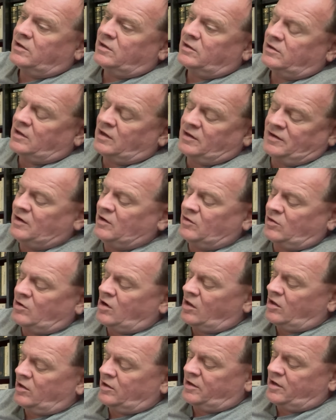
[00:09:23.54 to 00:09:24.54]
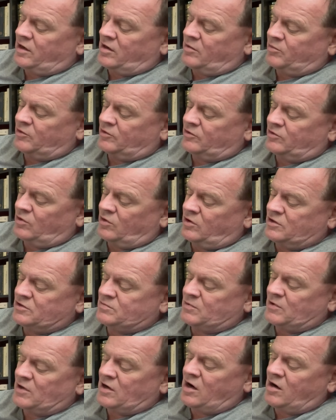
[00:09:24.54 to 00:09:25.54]
Yeah, they don't call it a Harper
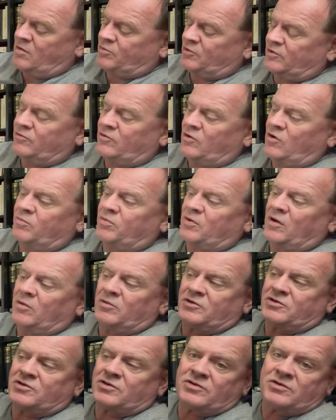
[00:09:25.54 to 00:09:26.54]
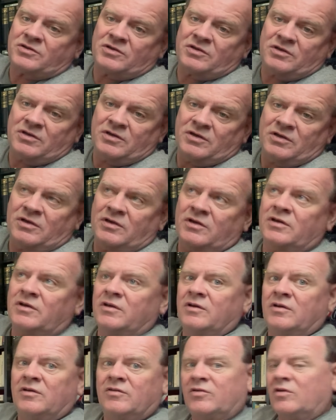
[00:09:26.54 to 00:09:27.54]
Torch, but Harper and Row Publishers.
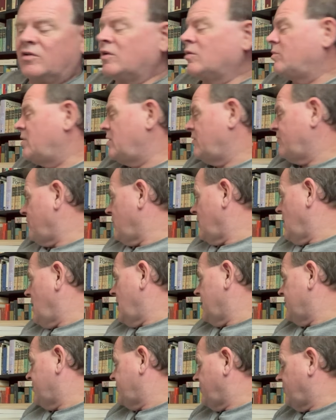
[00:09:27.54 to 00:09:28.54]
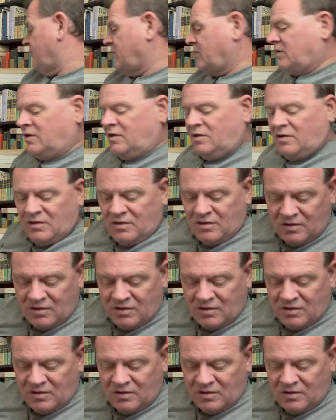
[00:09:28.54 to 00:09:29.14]
It's a little bit of philosophy.